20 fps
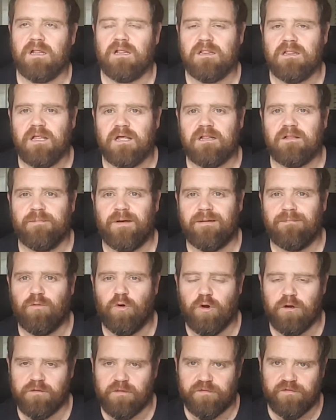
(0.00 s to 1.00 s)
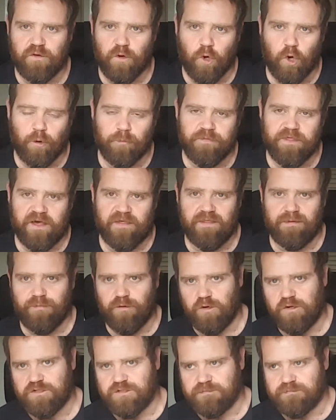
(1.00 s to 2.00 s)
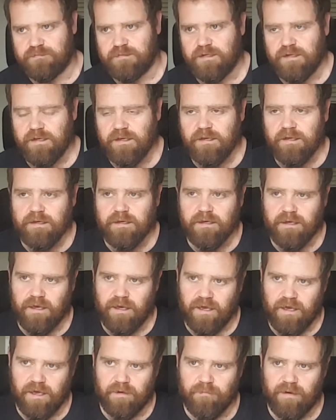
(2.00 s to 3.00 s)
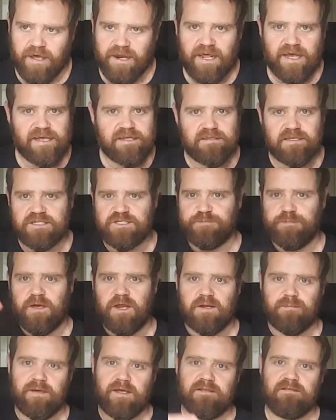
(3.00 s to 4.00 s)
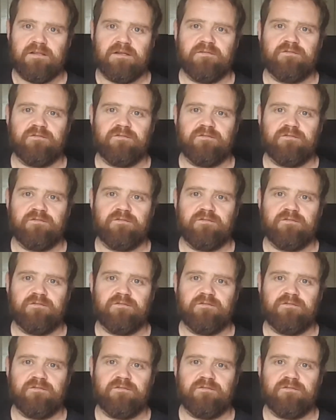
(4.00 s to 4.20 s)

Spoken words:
little bit more on the top than the bottom, and I'd experimented.